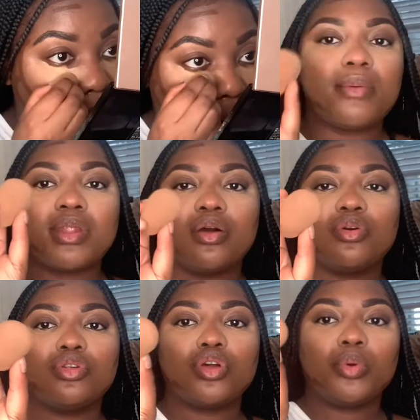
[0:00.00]
I'm now
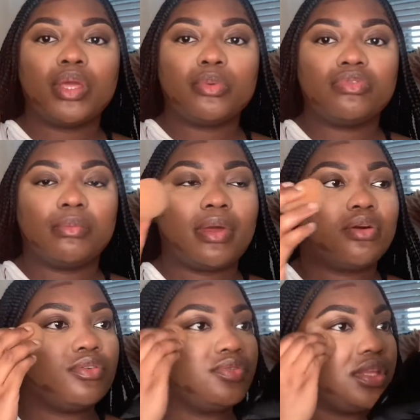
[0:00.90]
gonna go in with the
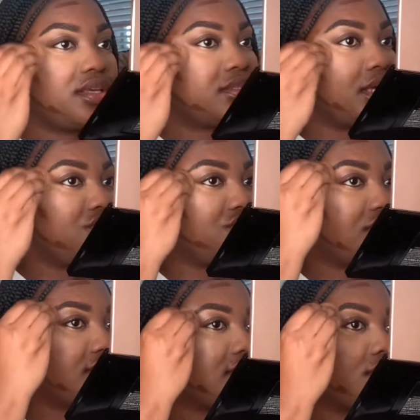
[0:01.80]
back of this and
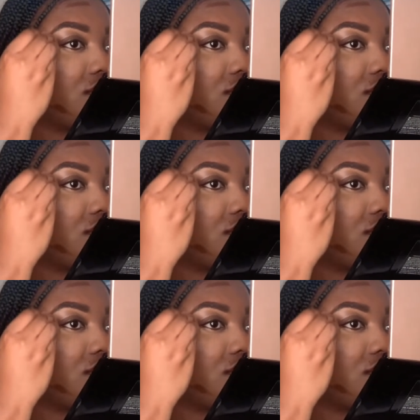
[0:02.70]
just